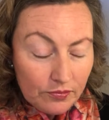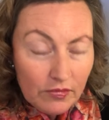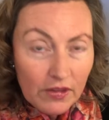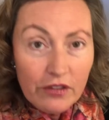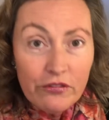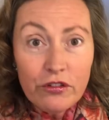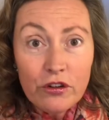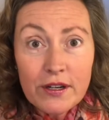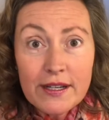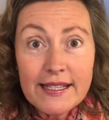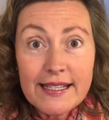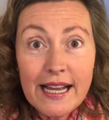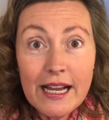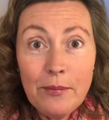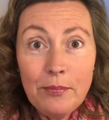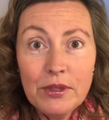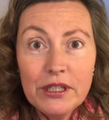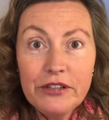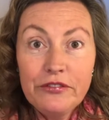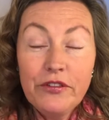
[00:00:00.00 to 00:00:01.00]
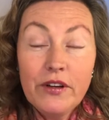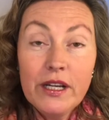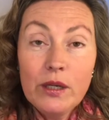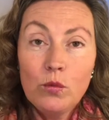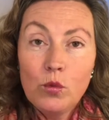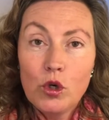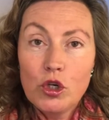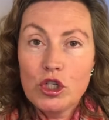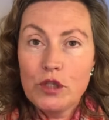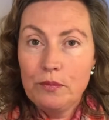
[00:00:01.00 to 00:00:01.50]
for example, if I
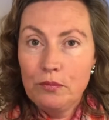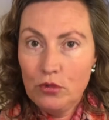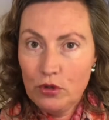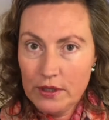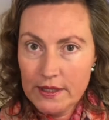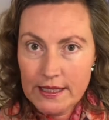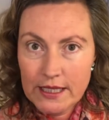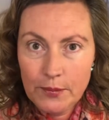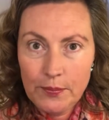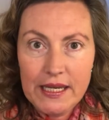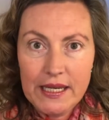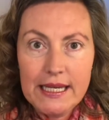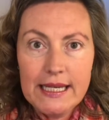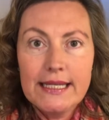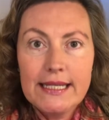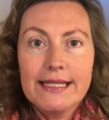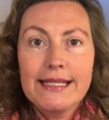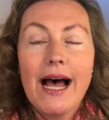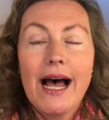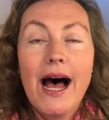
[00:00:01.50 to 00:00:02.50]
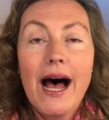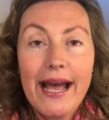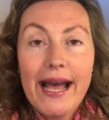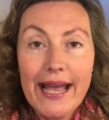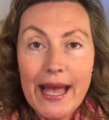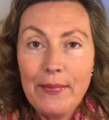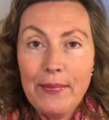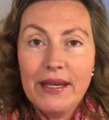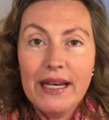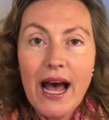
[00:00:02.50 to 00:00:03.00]
watch Marissa Peer's I
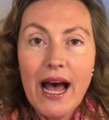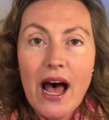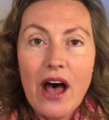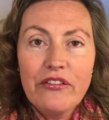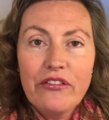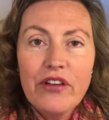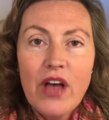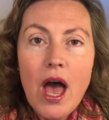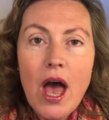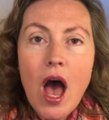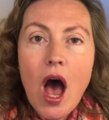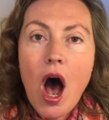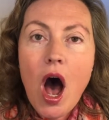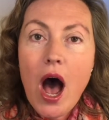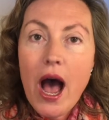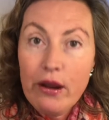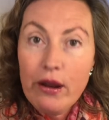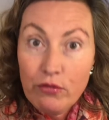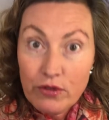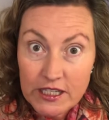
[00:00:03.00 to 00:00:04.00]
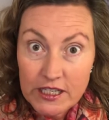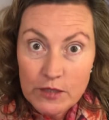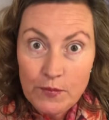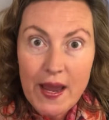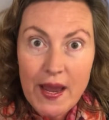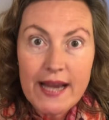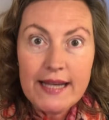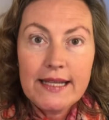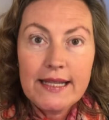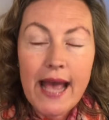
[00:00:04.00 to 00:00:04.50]
Am Enough, I
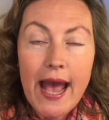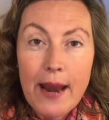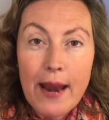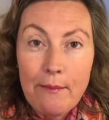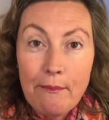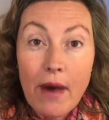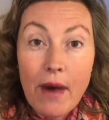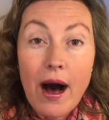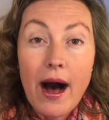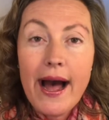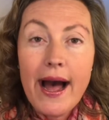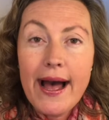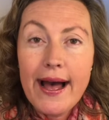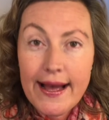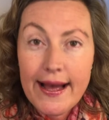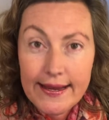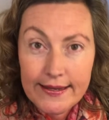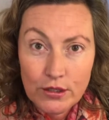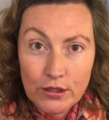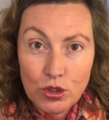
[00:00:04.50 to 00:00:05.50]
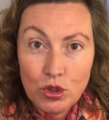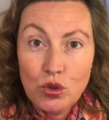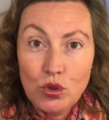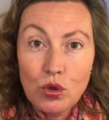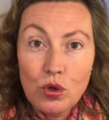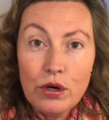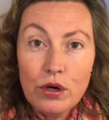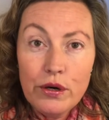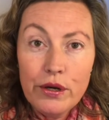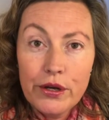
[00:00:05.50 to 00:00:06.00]
respect, admire, and
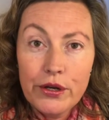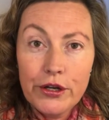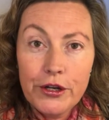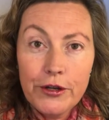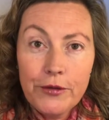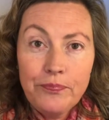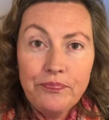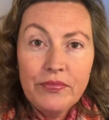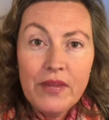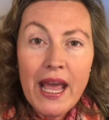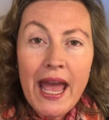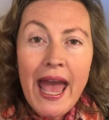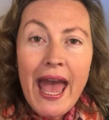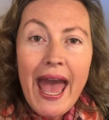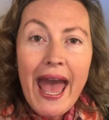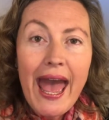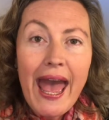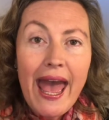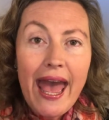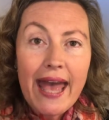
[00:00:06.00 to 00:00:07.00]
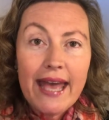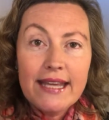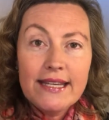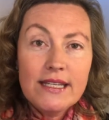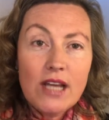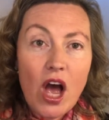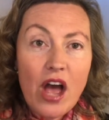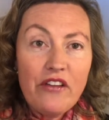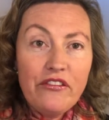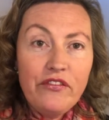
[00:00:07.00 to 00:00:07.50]
adore her.
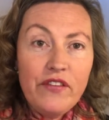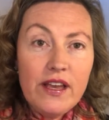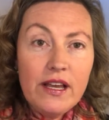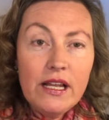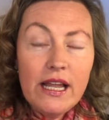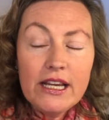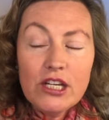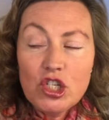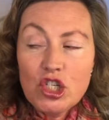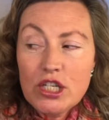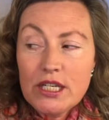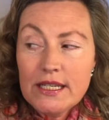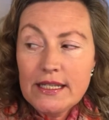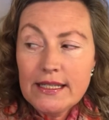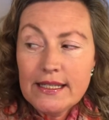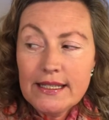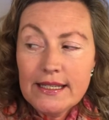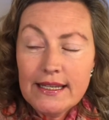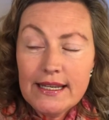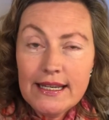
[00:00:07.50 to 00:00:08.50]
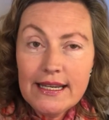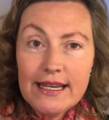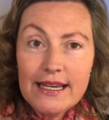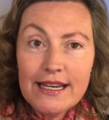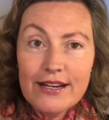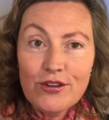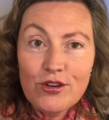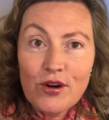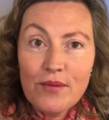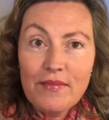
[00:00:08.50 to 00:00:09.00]
And I feel like she's sitting
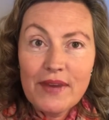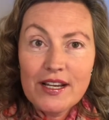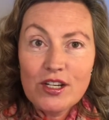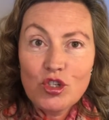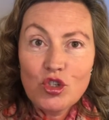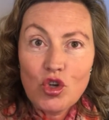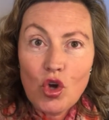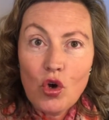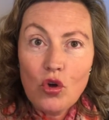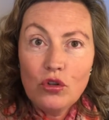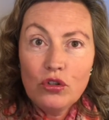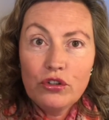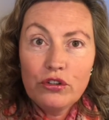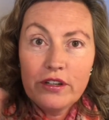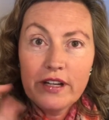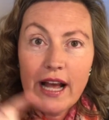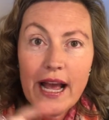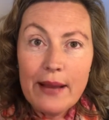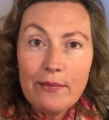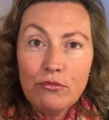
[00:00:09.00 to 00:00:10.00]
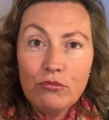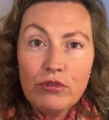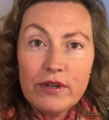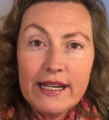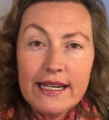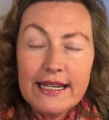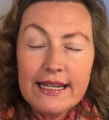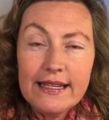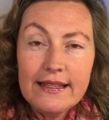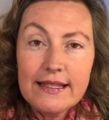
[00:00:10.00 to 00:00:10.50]
here on my shoulder and I'm
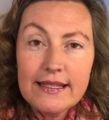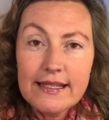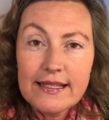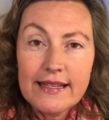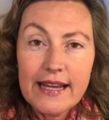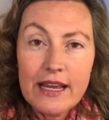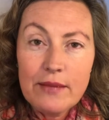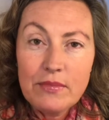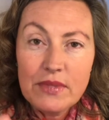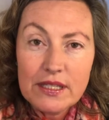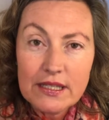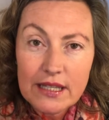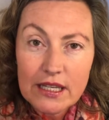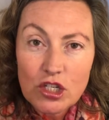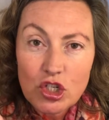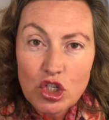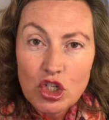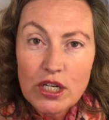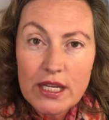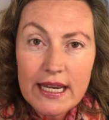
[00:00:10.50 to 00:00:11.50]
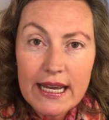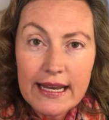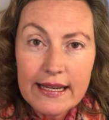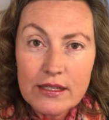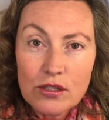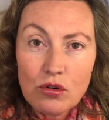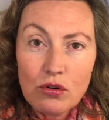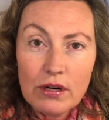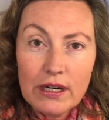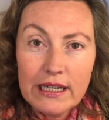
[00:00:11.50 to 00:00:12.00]
reading the statements that she
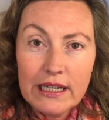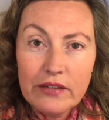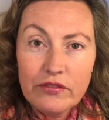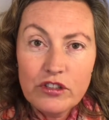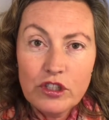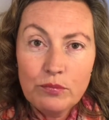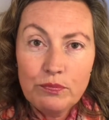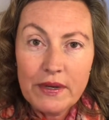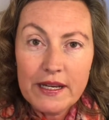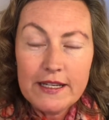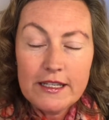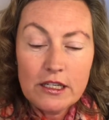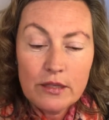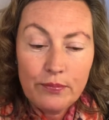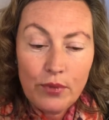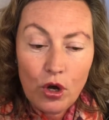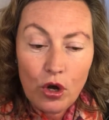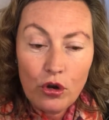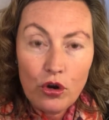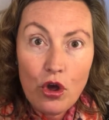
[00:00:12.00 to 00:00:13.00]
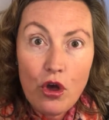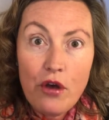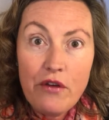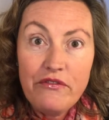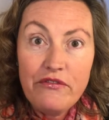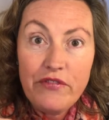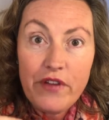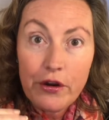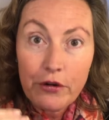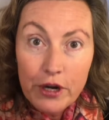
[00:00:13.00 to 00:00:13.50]
has crafted based upon her
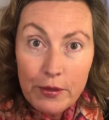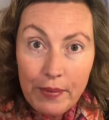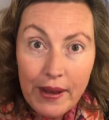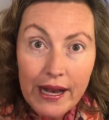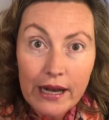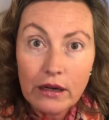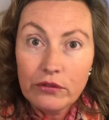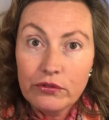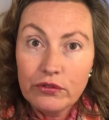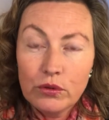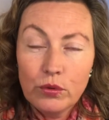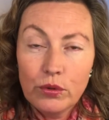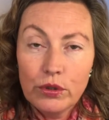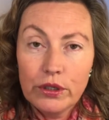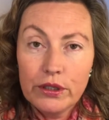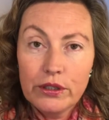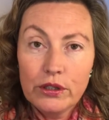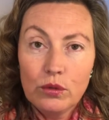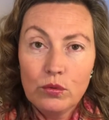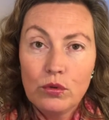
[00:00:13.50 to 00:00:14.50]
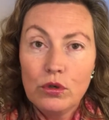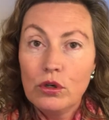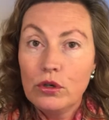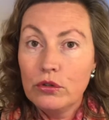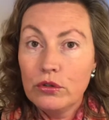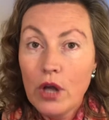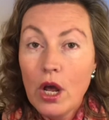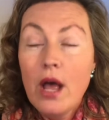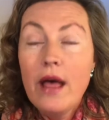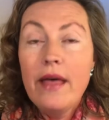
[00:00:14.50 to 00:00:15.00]
very powerful work in the
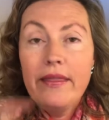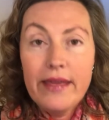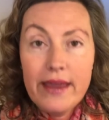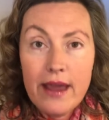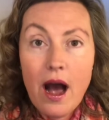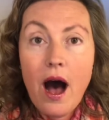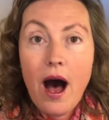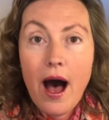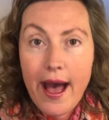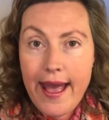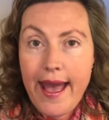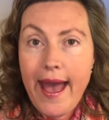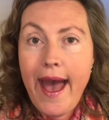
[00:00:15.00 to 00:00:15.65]
world, the I